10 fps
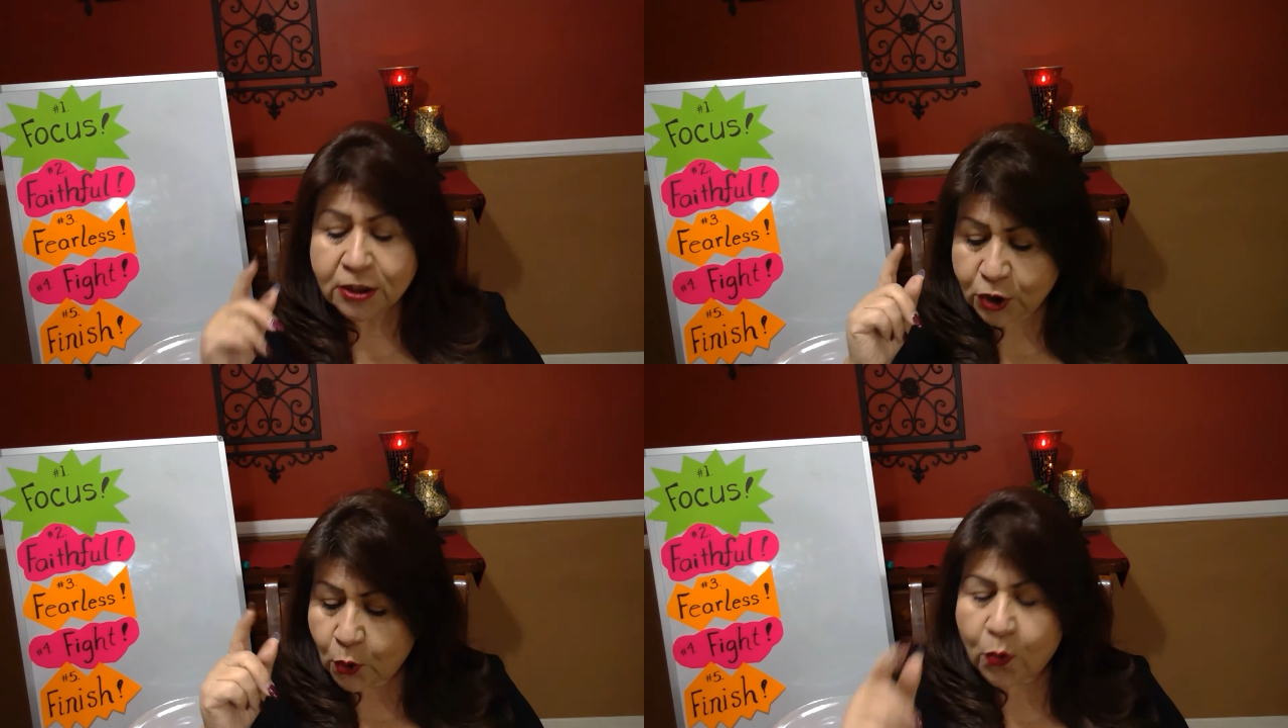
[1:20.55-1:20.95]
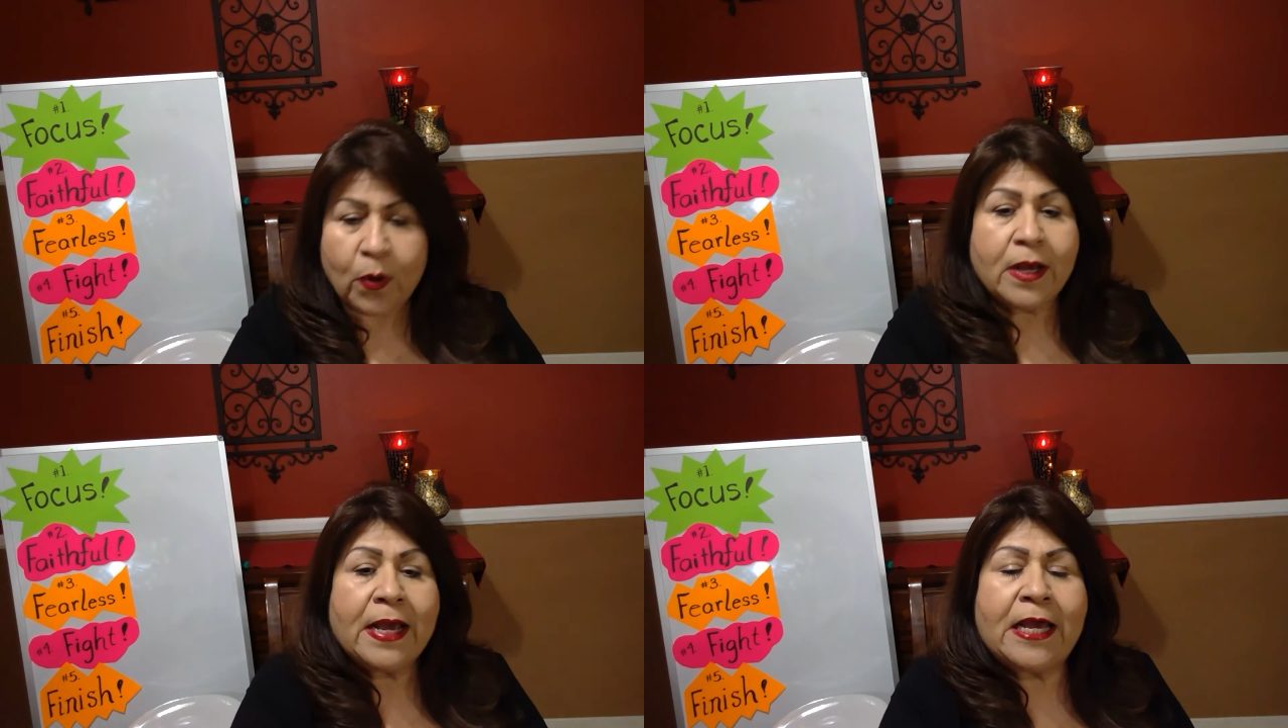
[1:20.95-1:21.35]

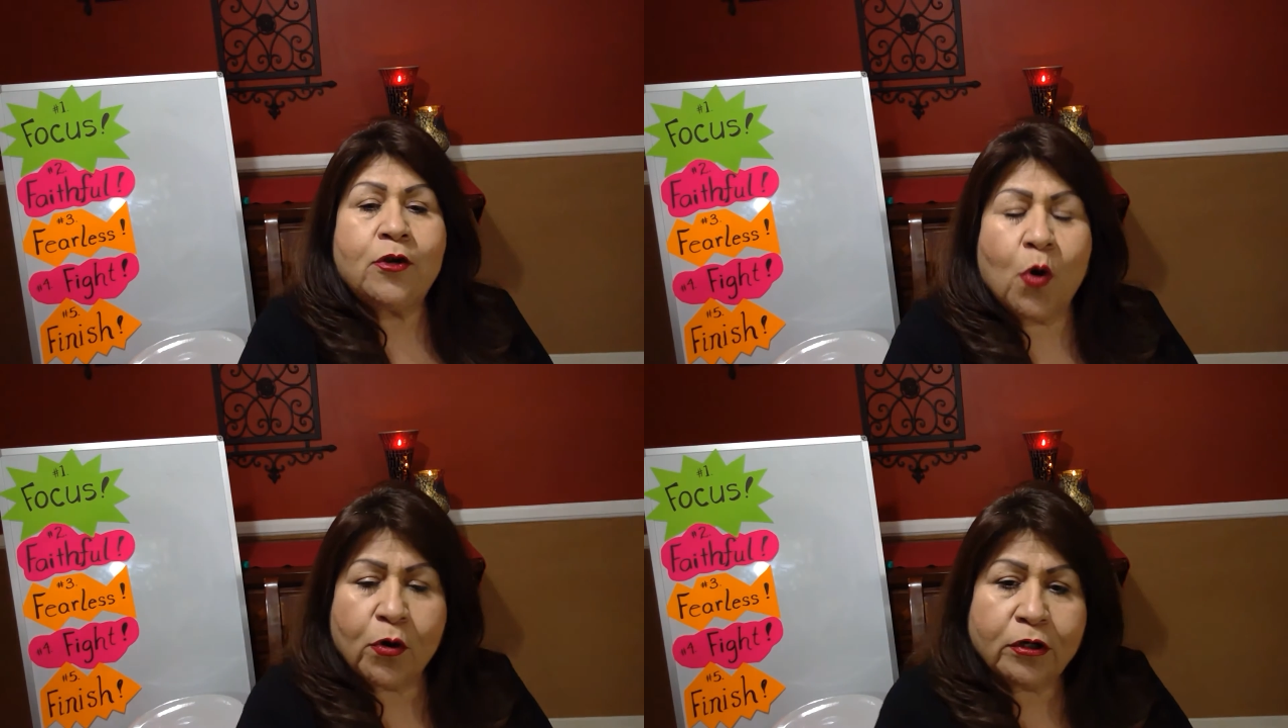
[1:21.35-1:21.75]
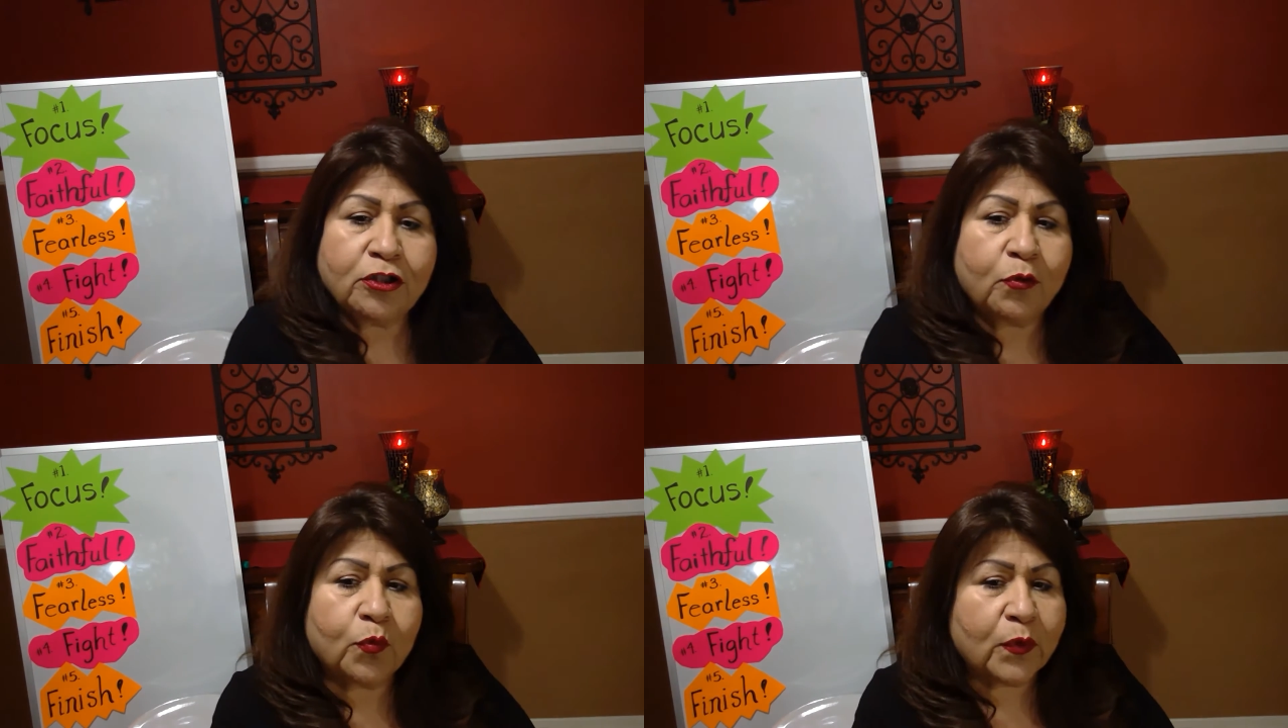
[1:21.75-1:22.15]
So in order
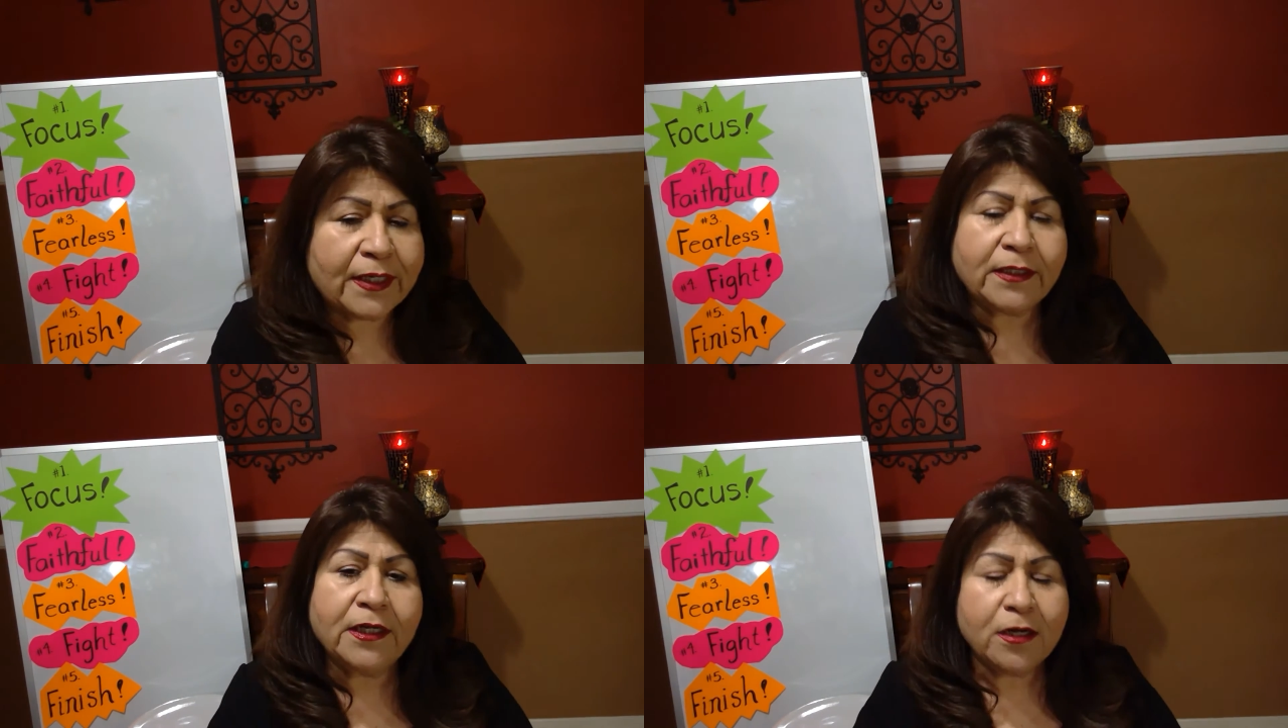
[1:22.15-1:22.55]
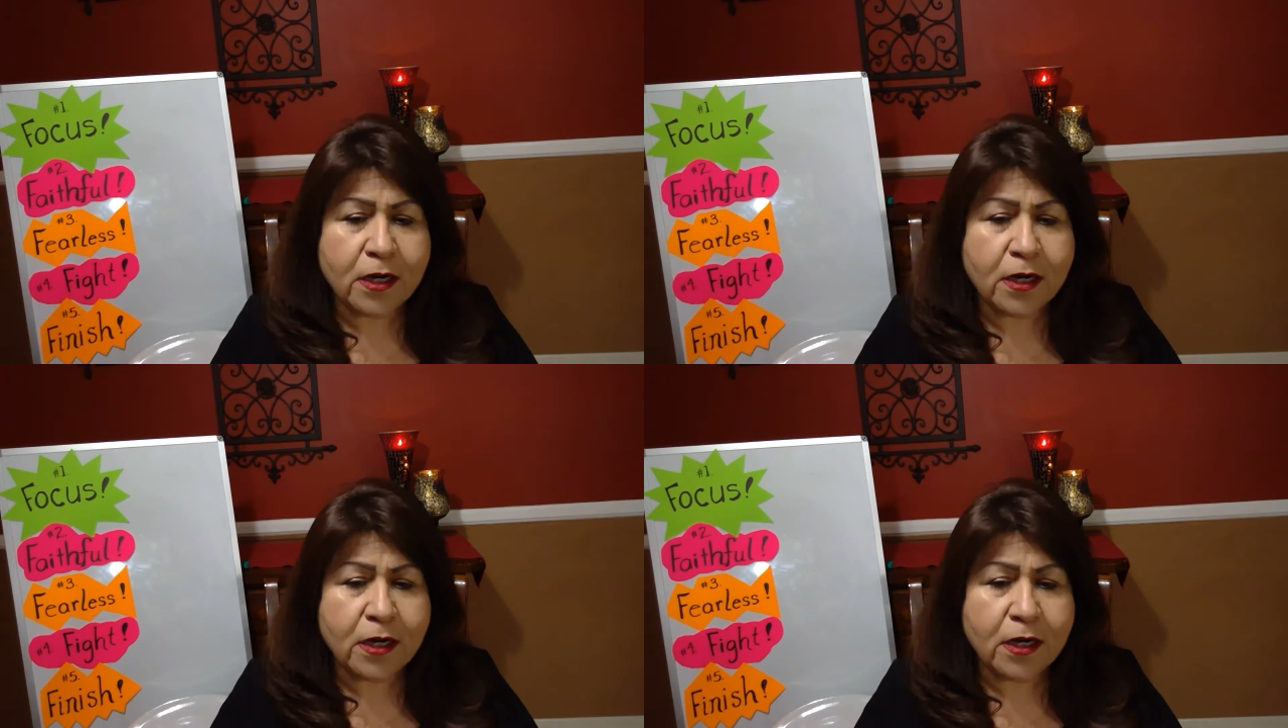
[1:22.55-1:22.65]
to really